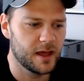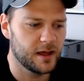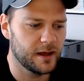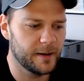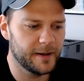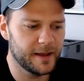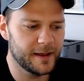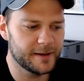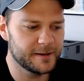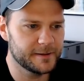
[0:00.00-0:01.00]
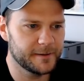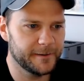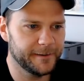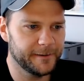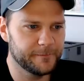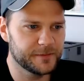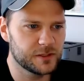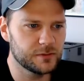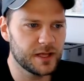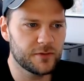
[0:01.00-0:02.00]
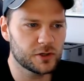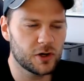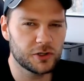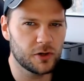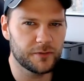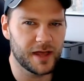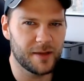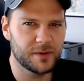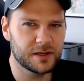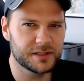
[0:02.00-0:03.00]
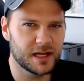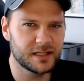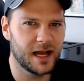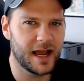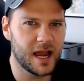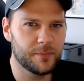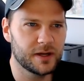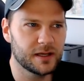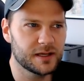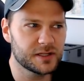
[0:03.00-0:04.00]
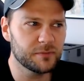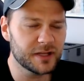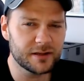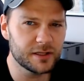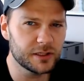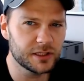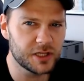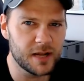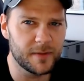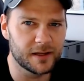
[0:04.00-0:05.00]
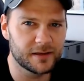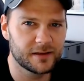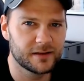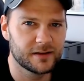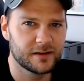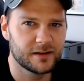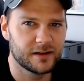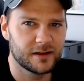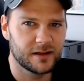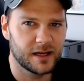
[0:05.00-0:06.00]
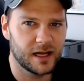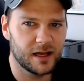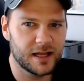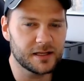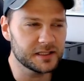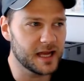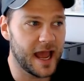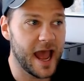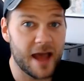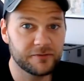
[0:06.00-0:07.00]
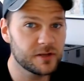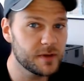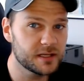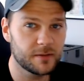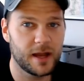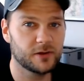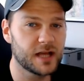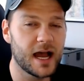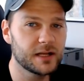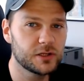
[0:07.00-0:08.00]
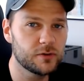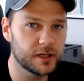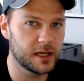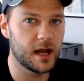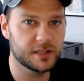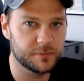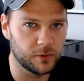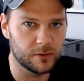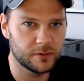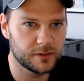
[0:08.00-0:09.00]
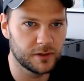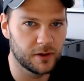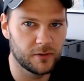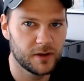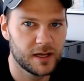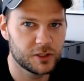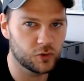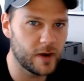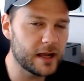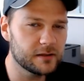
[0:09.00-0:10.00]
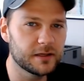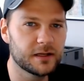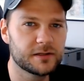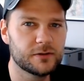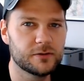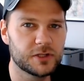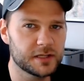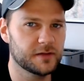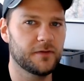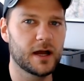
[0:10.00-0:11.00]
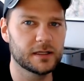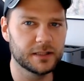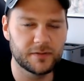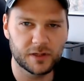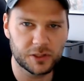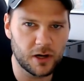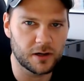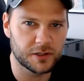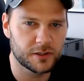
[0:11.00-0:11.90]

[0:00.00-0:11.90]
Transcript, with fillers: Uh, and um, to leave your church over that because that's not happening is completely legitimate. Uh, it doesn't have to be somehow tied to the gospel, you know, directly to justify leaving a church.